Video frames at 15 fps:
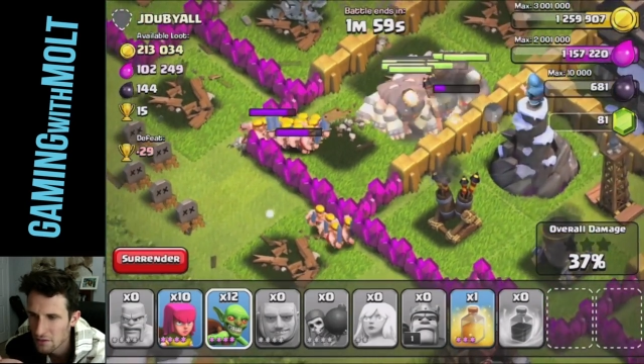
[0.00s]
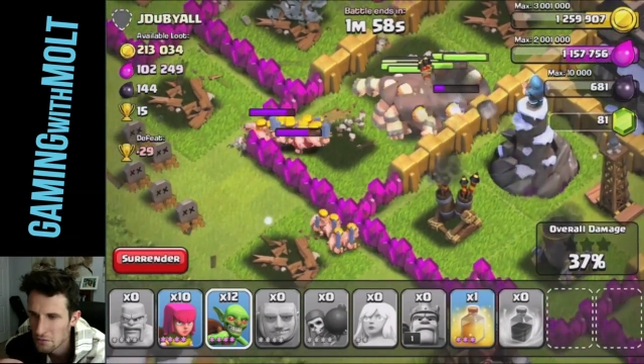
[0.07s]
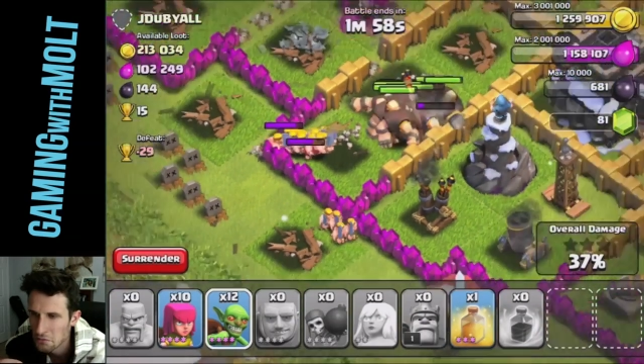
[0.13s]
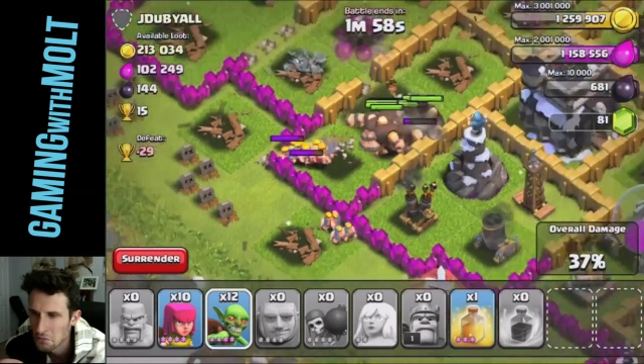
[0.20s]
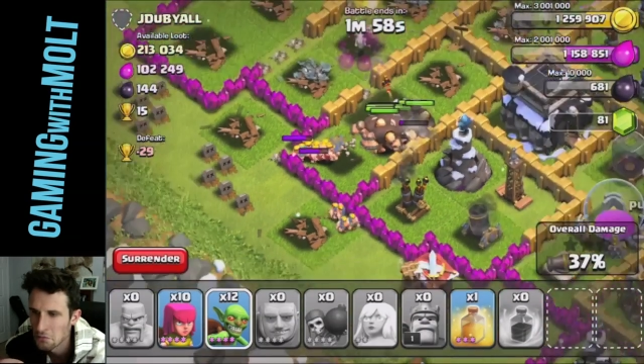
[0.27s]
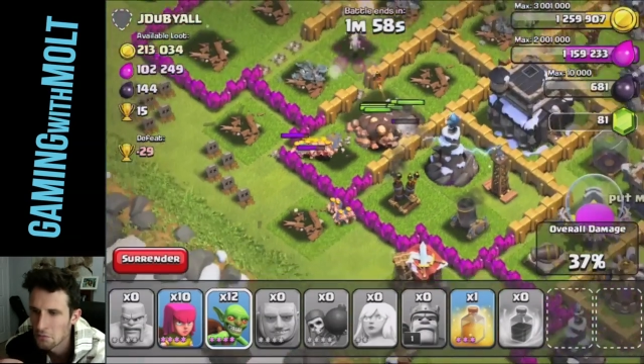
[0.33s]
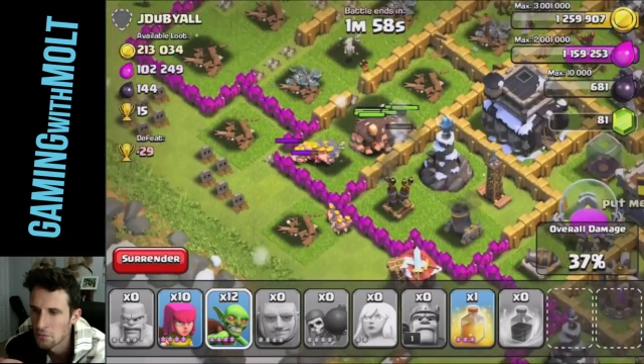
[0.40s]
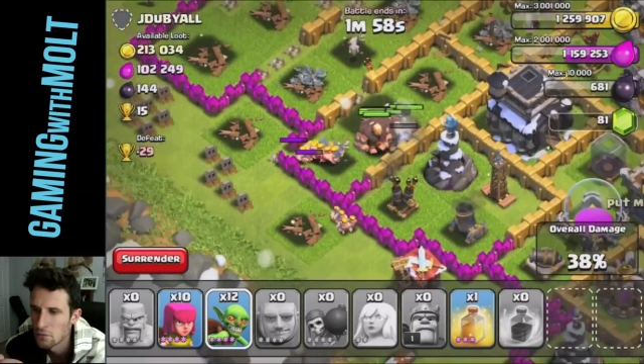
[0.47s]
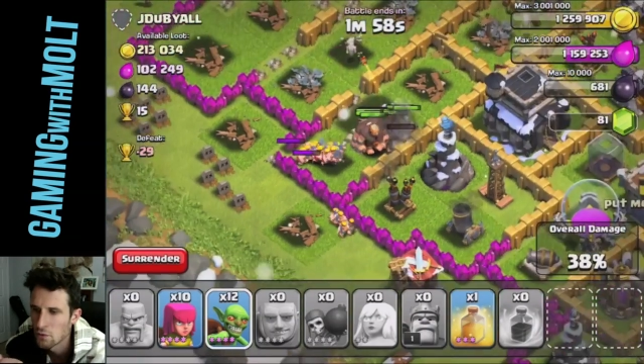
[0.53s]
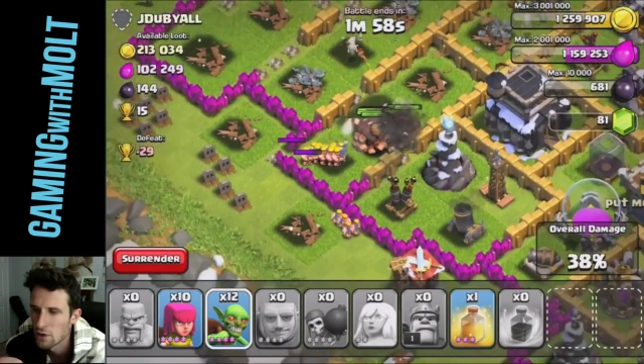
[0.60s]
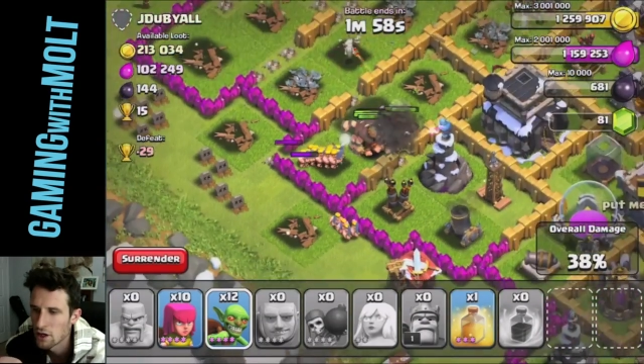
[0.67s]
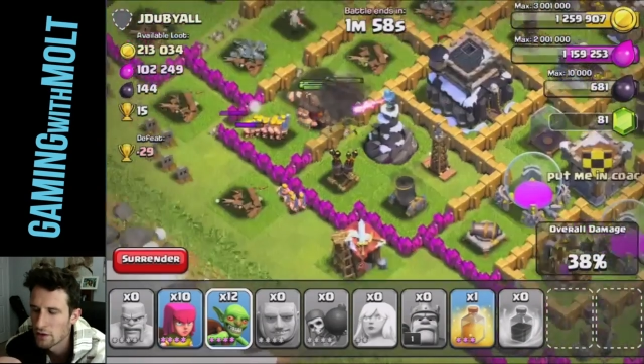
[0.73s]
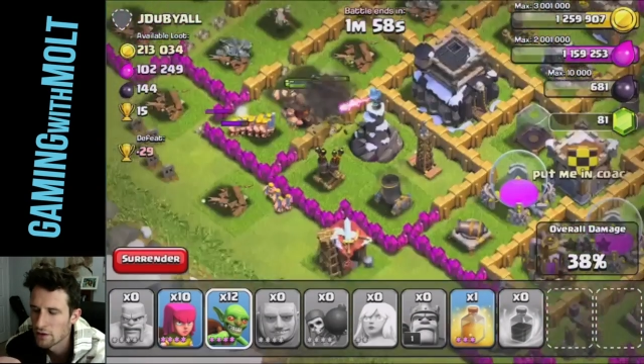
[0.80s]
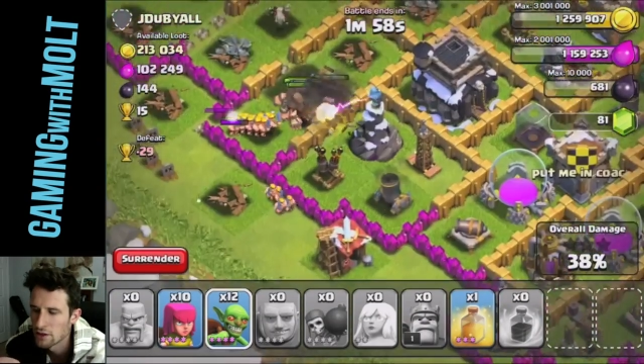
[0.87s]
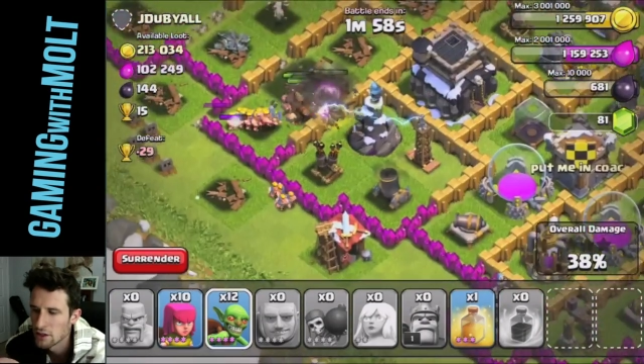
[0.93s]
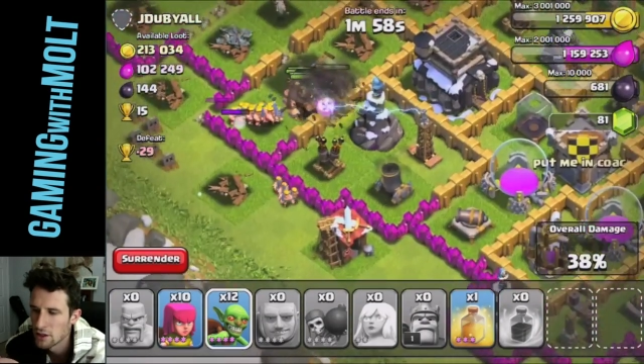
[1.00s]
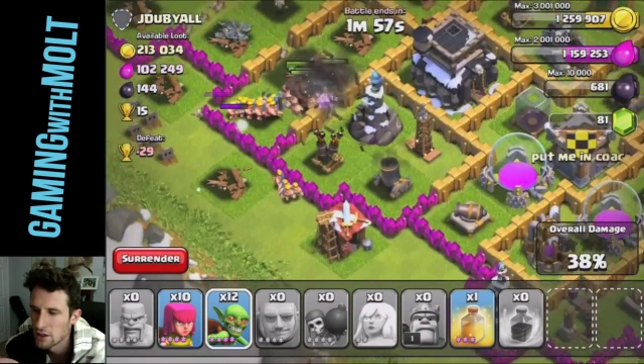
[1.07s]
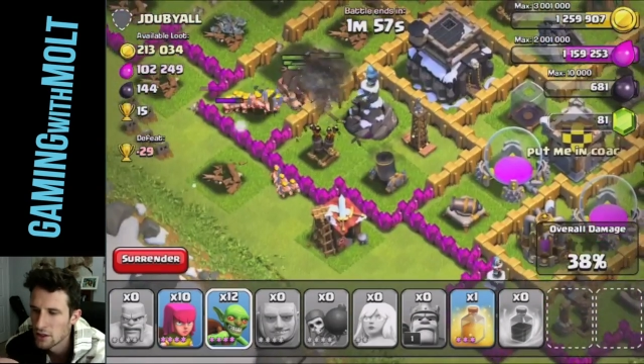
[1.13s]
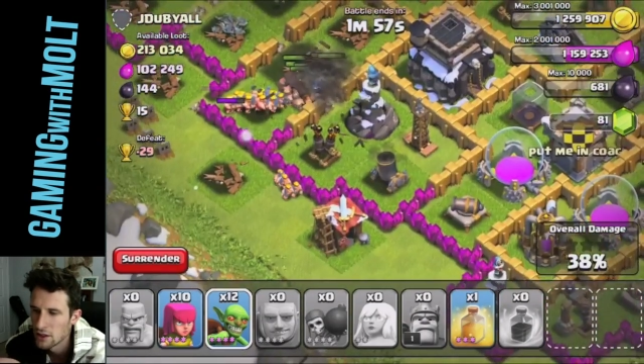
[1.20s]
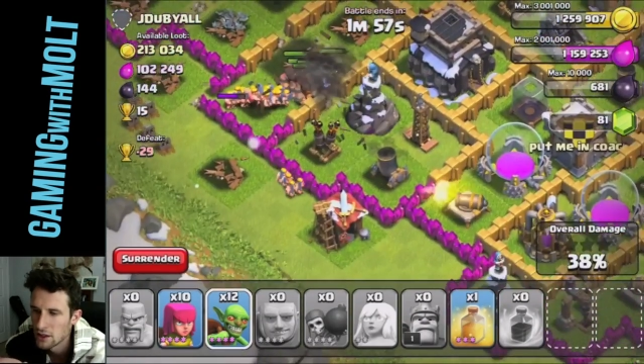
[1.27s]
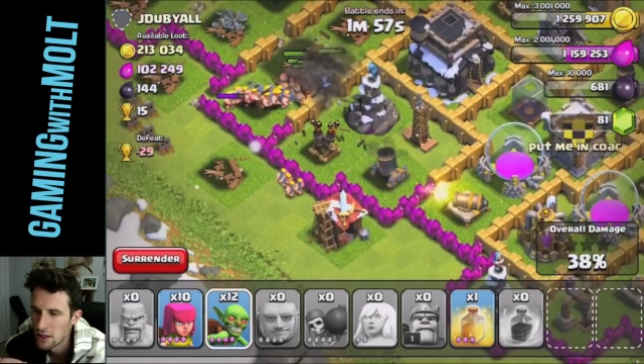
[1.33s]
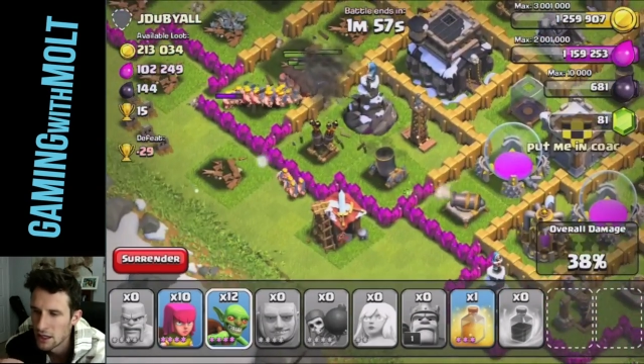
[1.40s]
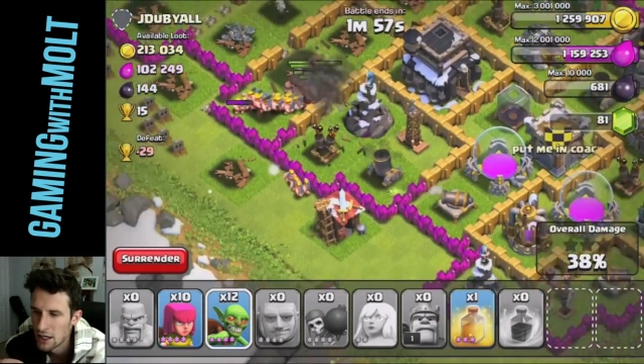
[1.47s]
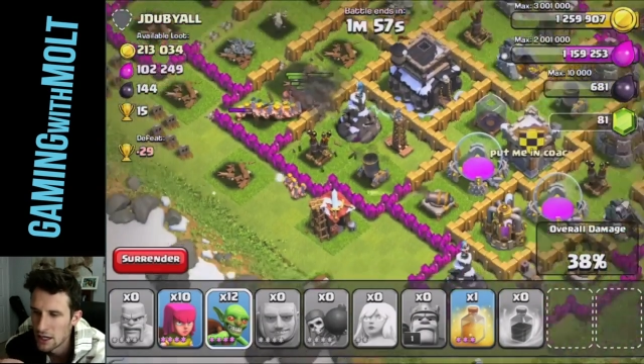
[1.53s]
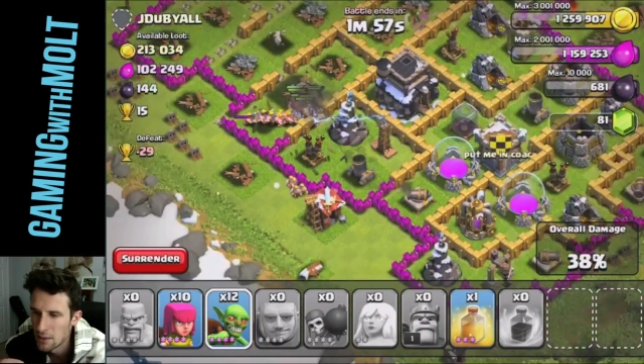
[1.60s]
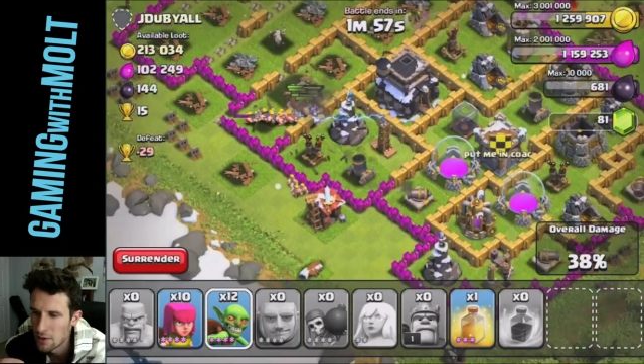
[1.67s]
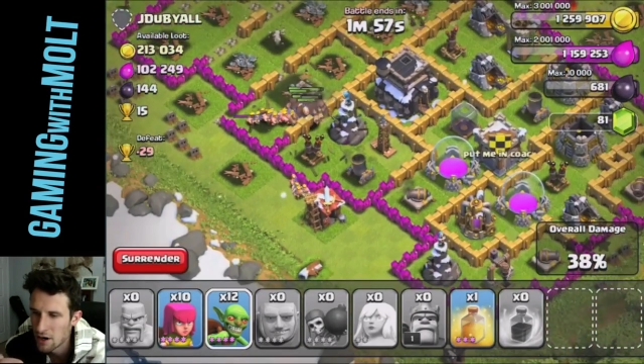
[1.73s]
Hmm, whatever. Um,